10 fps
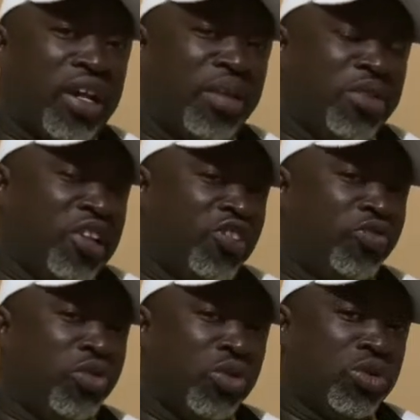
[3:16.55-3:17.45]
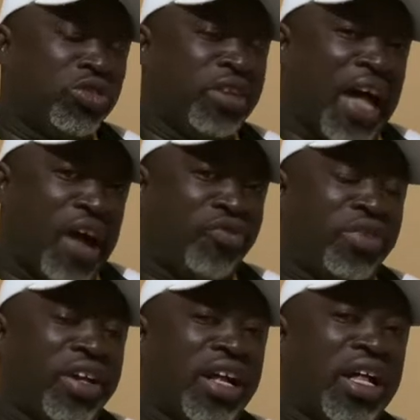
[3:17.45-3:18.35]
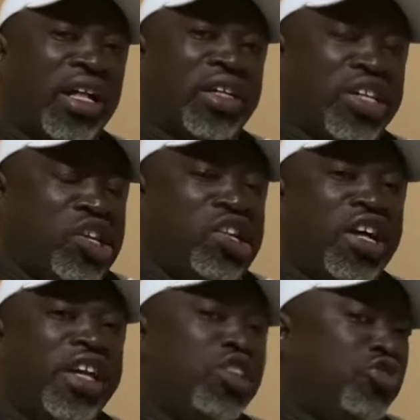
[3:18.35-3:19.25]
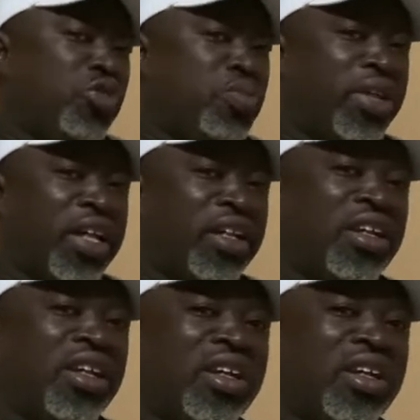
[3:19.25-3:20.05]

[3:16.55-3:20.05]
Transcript: Let me just focus on Africa, Kenya, Ethiopia.